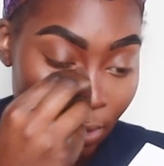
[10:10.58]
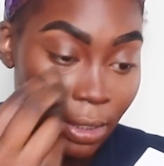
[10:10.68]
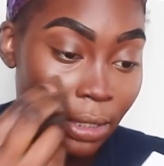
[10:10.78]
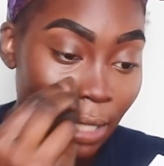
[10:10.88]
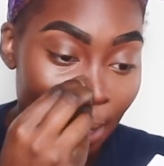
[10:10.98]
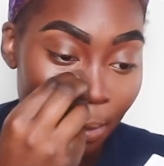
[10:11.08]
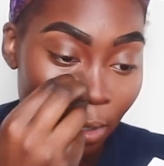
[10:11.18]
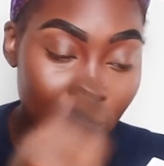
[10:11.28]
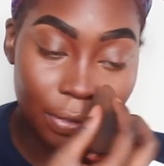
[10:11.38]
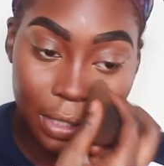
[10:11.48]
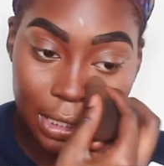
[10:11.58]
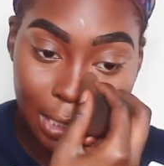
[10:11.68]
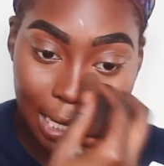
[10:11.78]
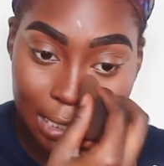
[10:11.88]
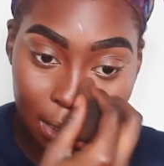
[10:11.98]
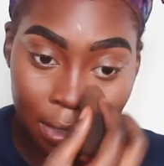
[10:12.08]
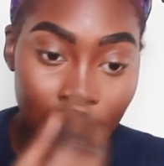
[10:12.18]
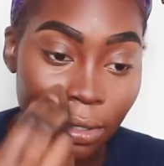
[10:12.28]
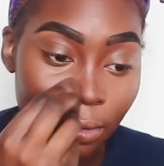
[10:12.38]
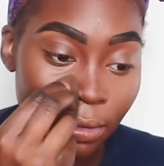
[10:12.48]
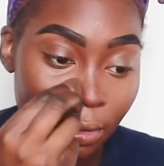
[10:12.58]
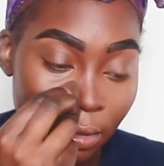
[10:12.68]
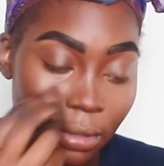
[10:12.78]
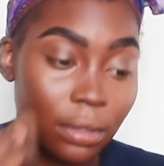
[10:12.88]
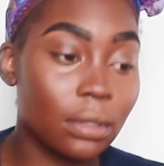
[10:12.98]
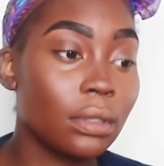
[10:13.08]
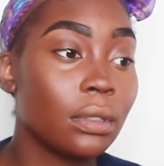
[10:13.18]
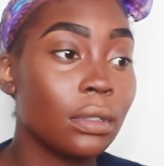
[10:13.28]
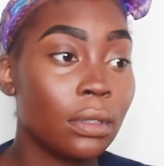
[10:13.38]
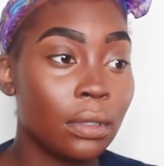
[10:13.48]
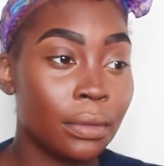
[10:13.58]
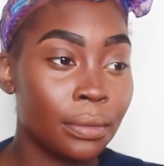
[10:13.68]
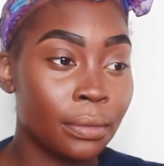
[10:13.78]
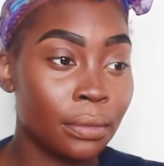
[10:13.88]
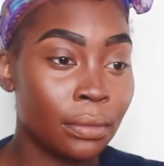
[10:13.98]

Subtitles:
We did this earlier in the video, just really pressing everything out.